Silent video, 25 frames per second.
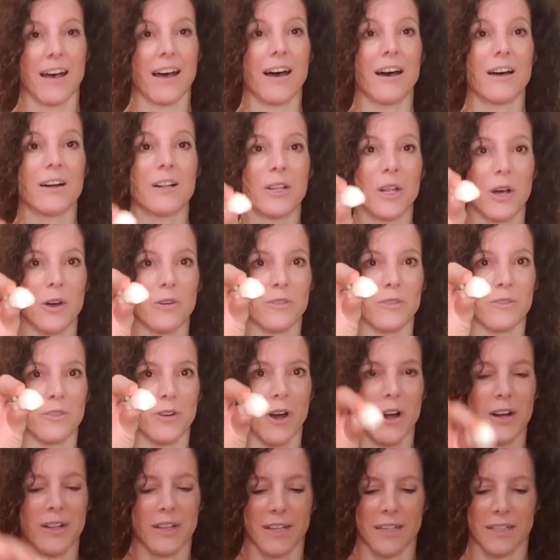A clove of
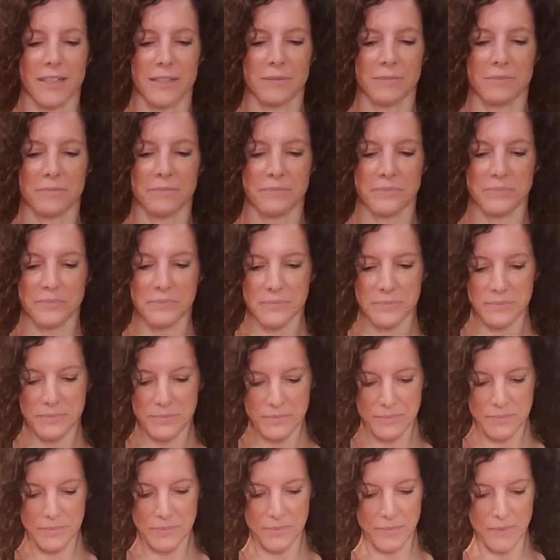garlic.
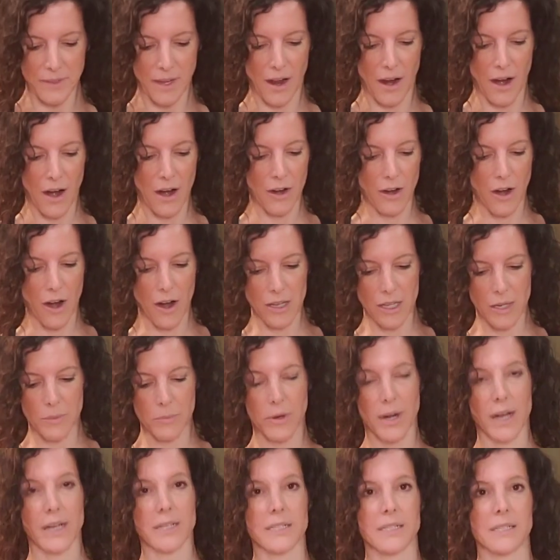Our garlic
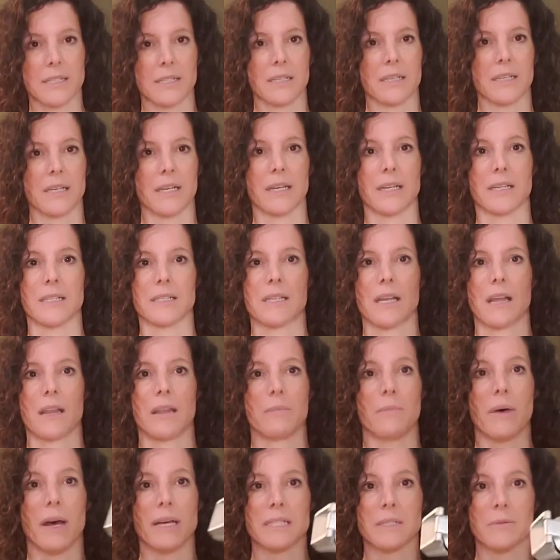press is
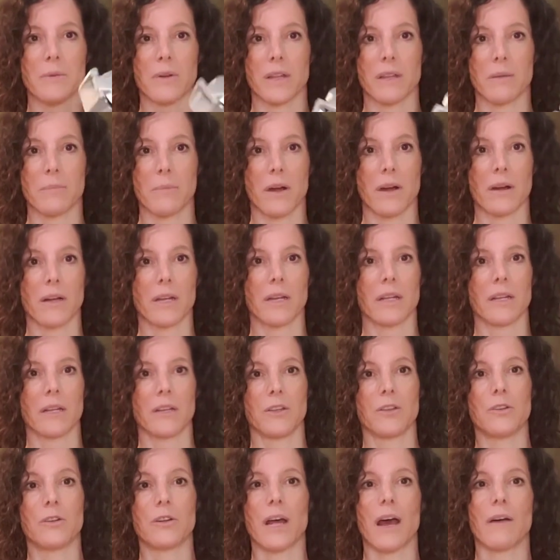the best one on the market.
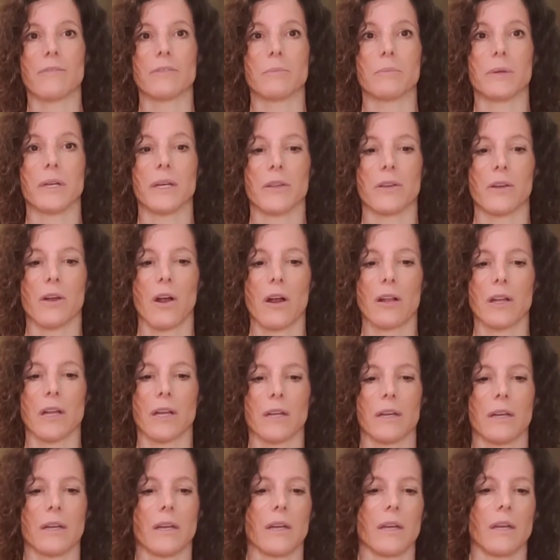You don't have to peel the
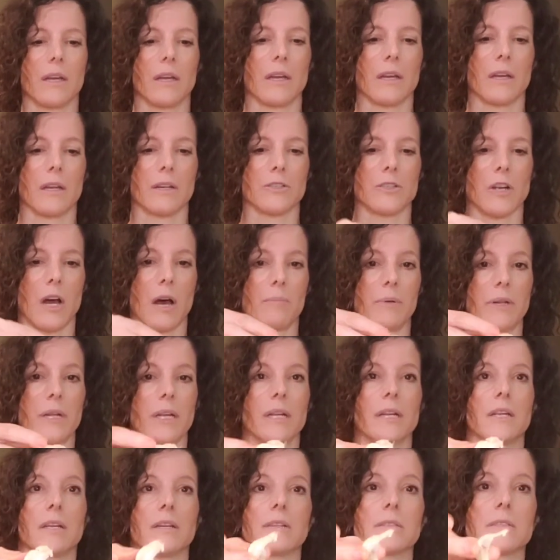garlic. Drop it
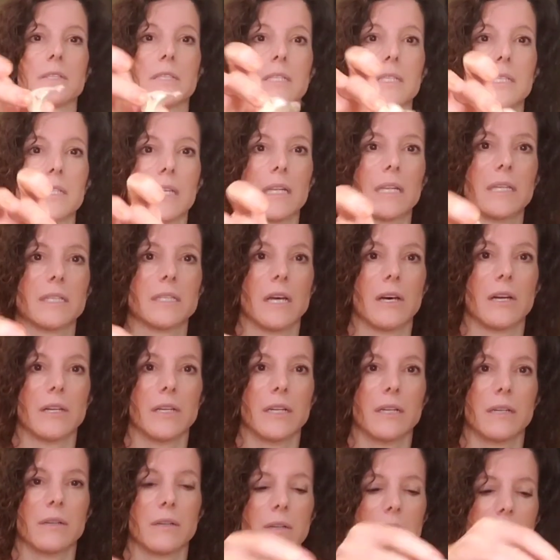in here. See, skin is on
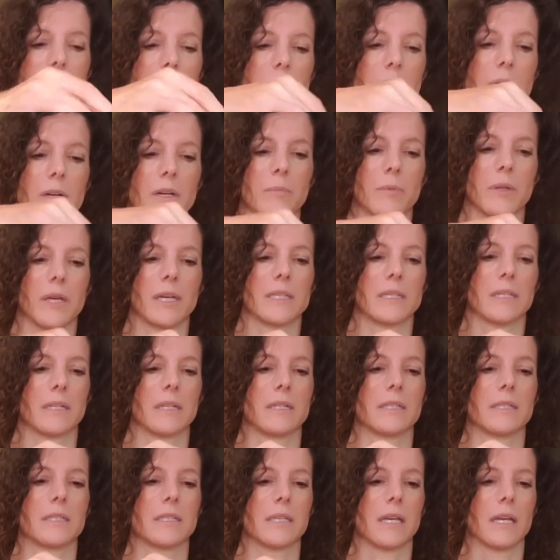it. We're going to place it
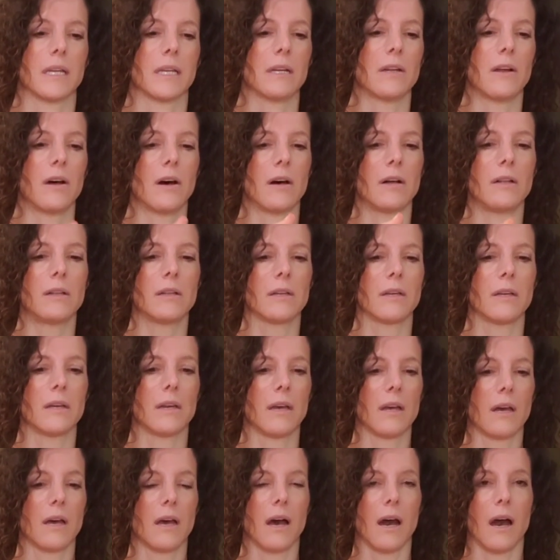in skin and all.
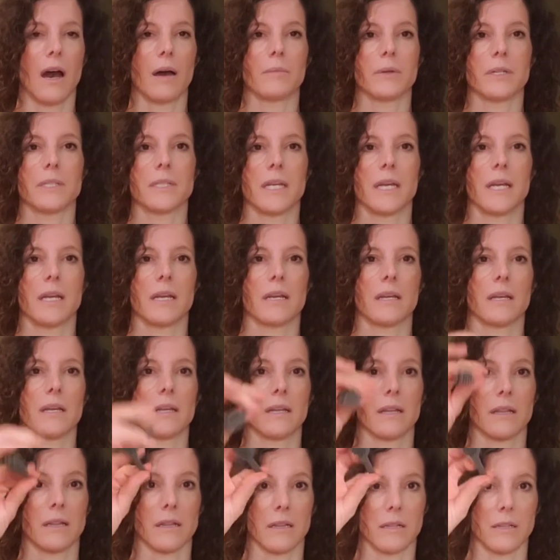I'm going to take
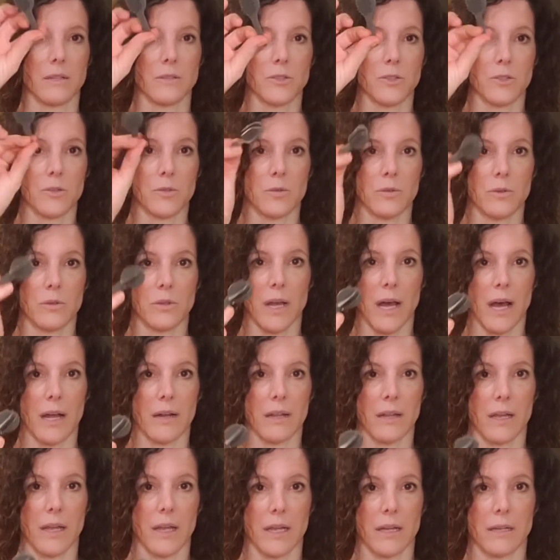the little tool out
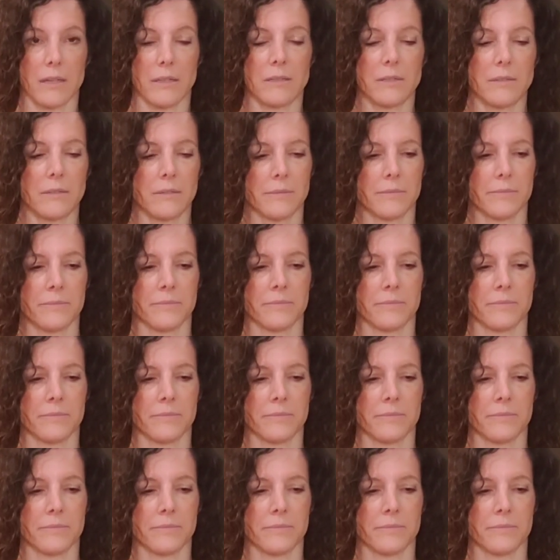of the handle.